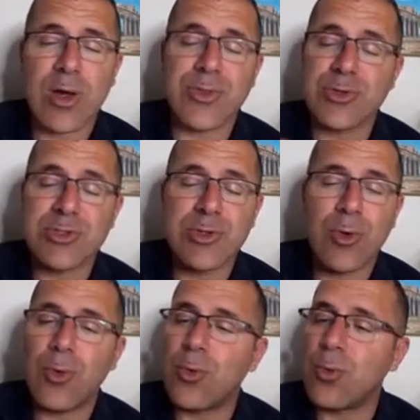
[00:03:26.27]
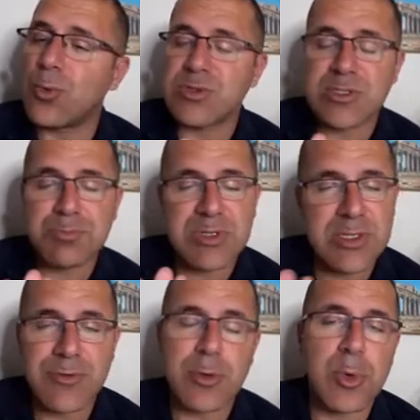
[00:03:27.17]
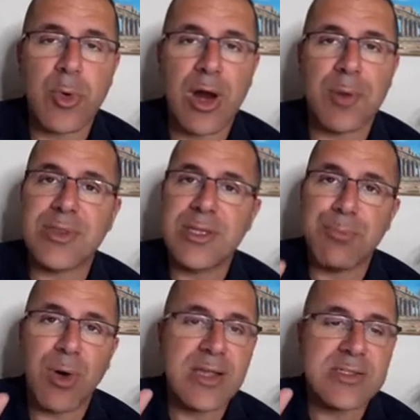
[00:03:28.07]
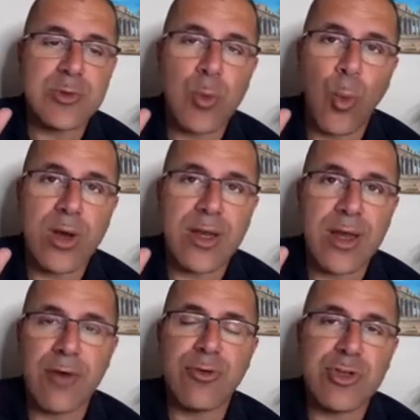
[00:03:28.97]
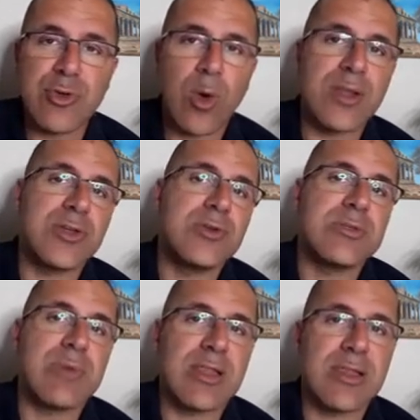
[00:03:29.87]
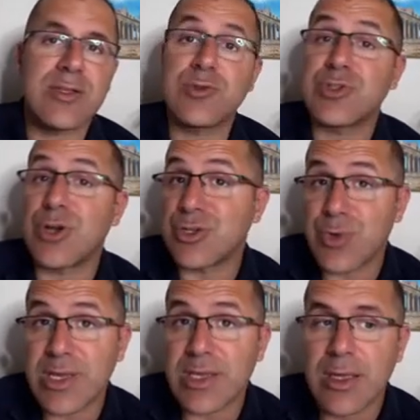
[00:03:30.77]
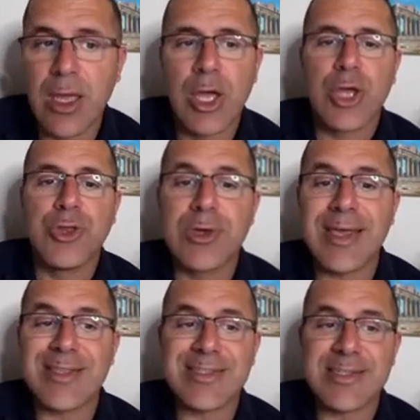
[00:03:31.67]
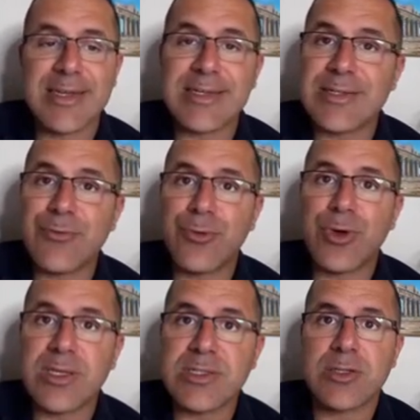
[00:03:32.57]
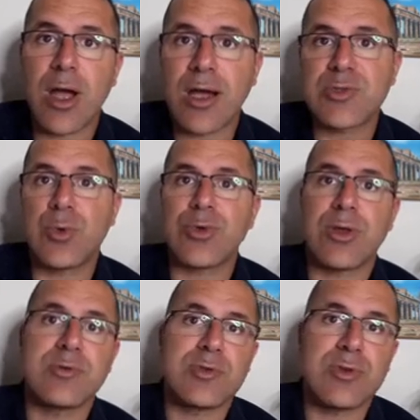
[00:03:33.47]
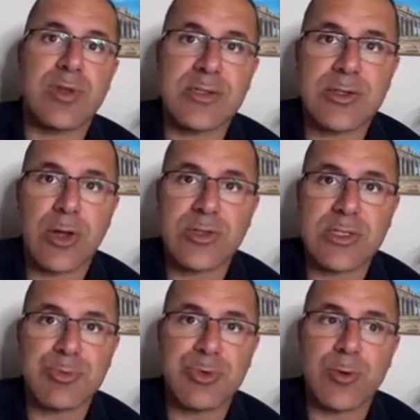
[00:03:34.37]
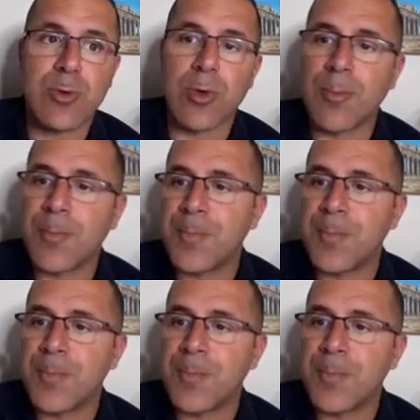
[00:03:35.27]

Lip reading: there's no specific requirement. Deposit whatever you want using my link to start trading. You get six free stocks worth up to $2,000. That's pretty cool.